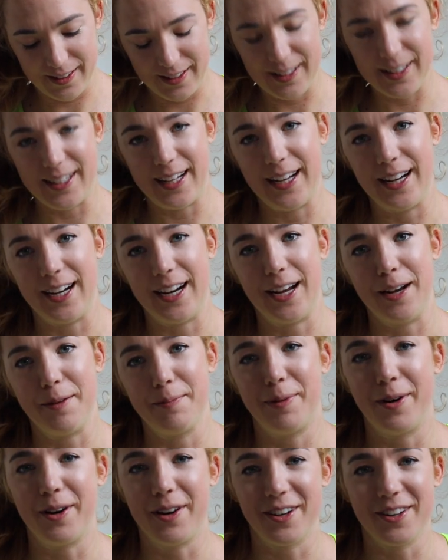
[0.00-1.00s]
that
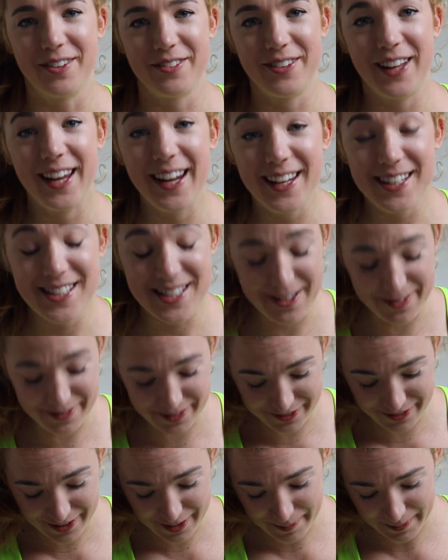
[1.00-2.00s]
I'm part of the
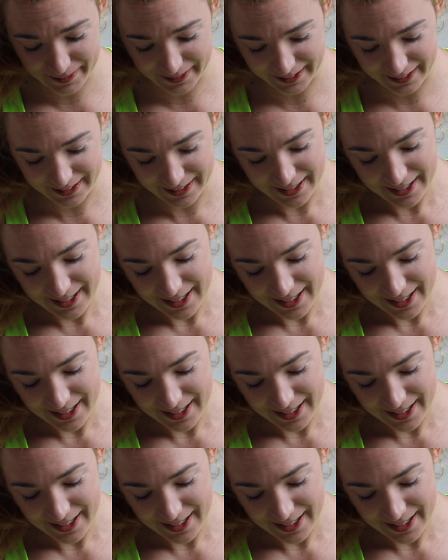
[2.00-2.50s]
A7 family.